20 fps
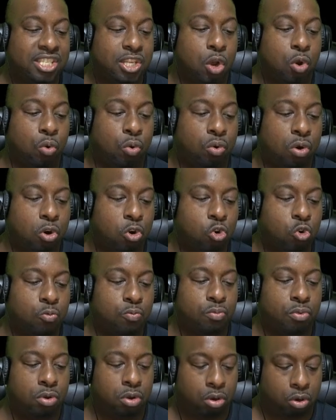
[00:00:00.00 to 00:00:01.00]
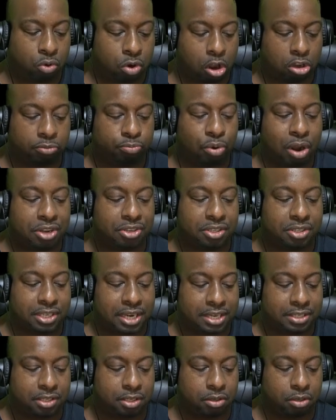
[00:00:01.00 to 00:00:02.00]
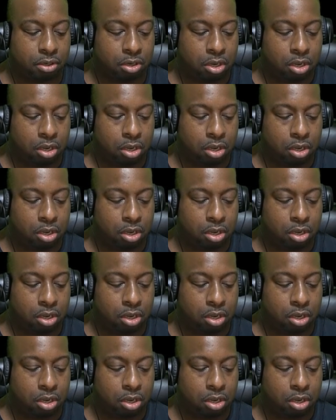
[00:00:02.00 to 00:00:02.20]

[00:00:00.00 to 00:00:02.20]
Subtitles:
on Chrome, cross-browser testing.